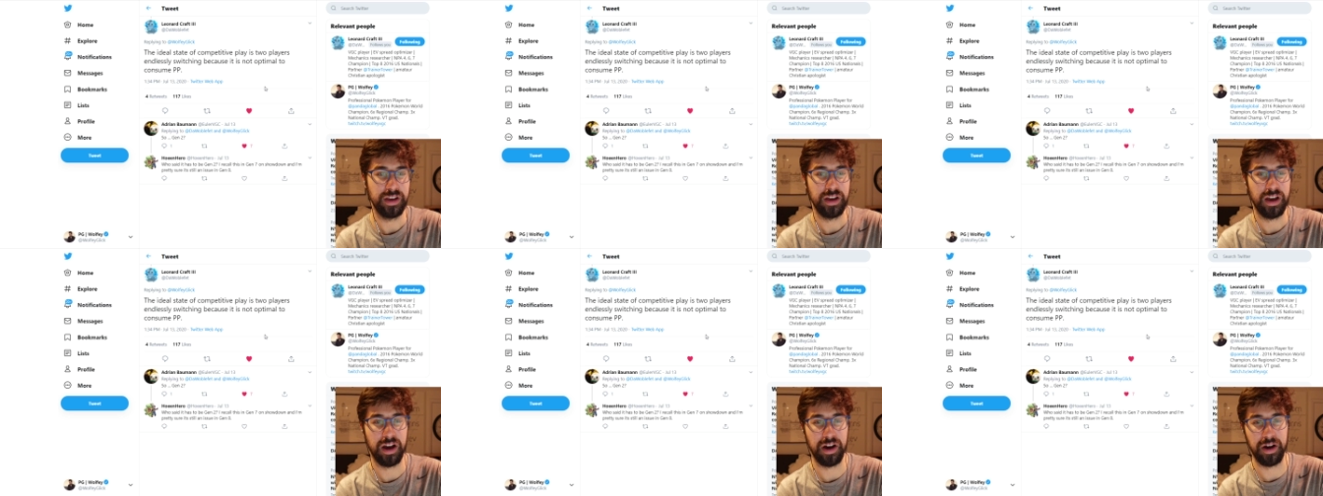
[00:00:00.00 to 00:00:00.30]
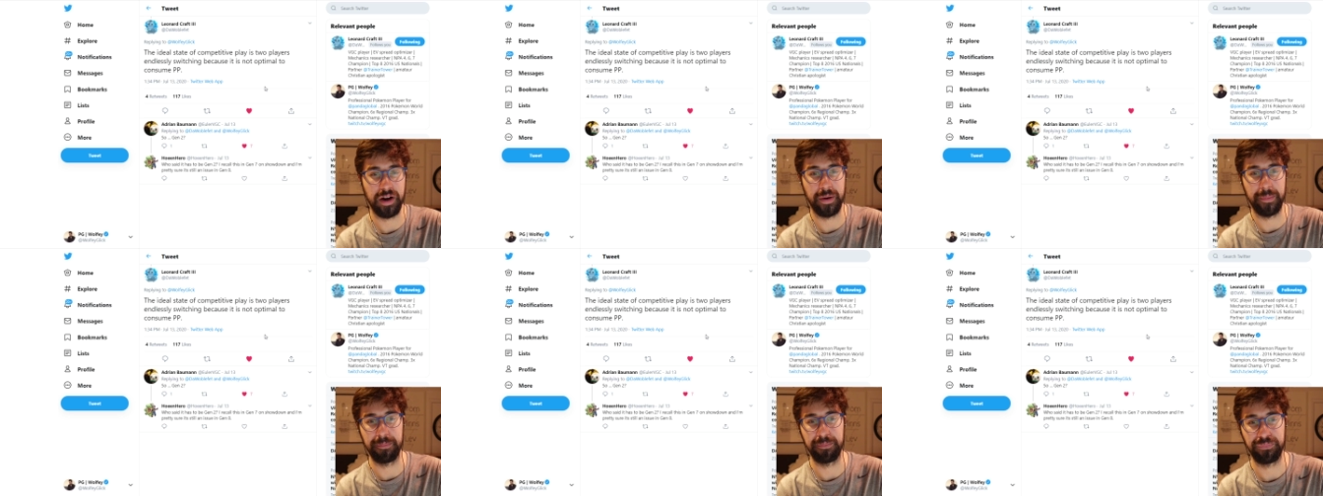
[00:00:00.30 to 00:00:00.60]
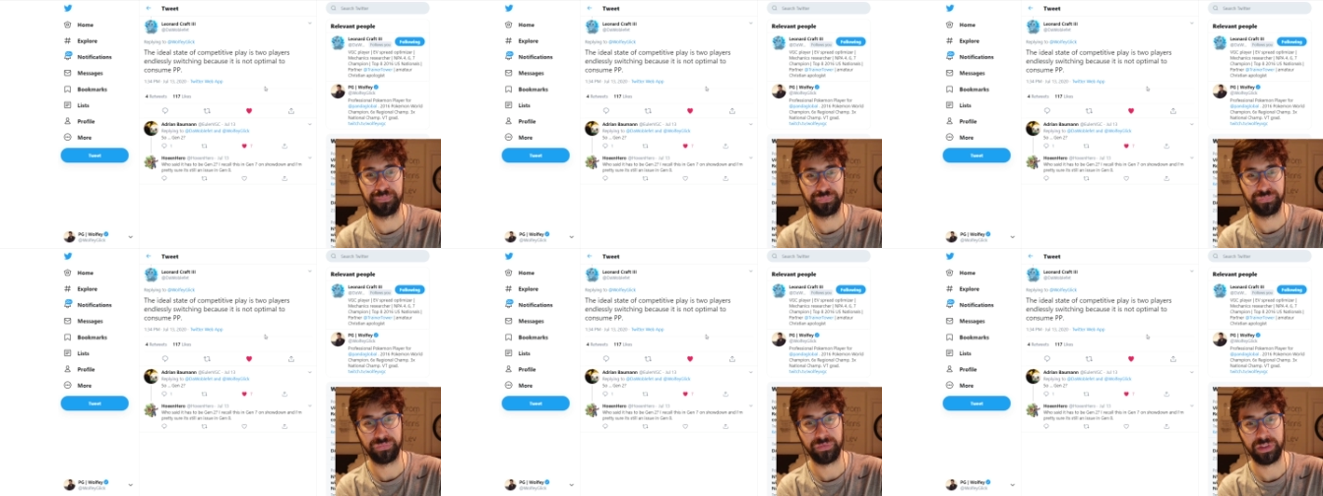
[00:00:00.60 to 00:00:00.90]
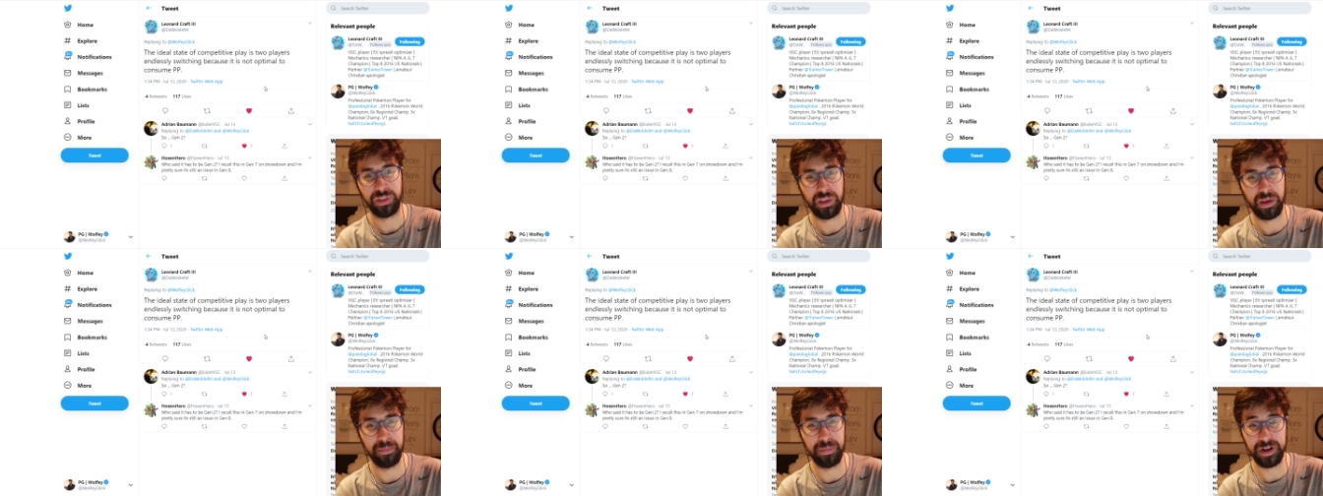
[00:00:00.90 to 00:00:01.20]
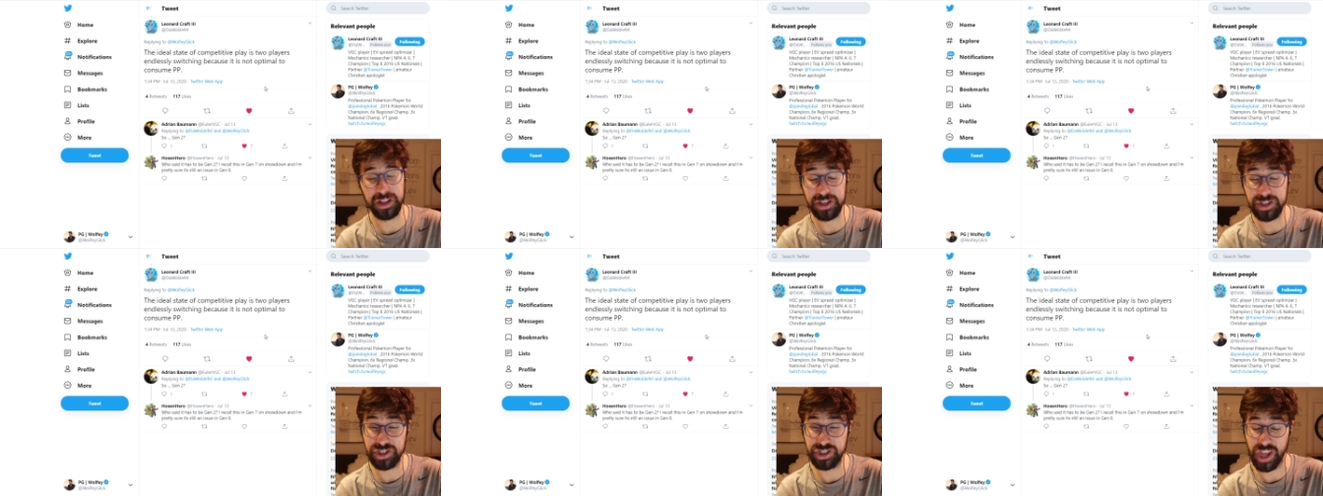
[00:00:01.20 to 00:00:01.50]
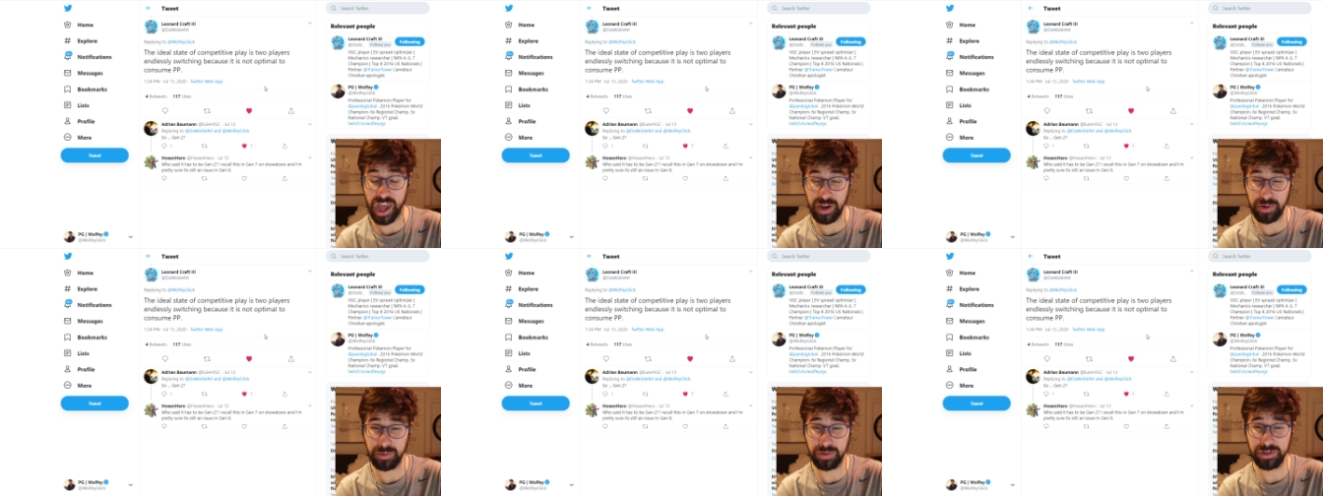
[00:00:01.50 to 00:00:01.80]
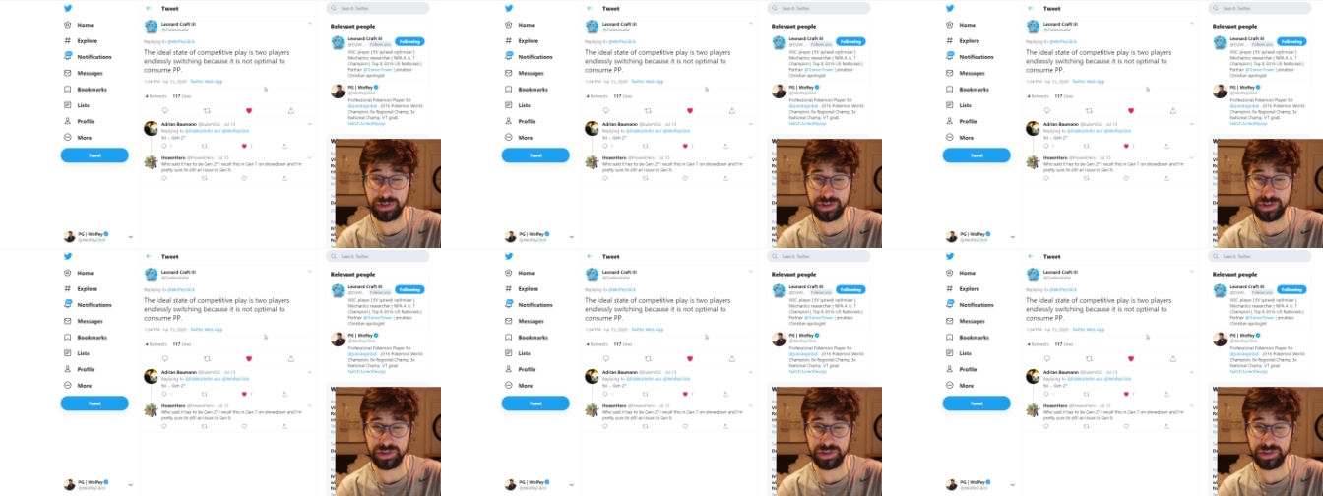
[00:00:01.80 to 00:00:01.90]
Um, but in general,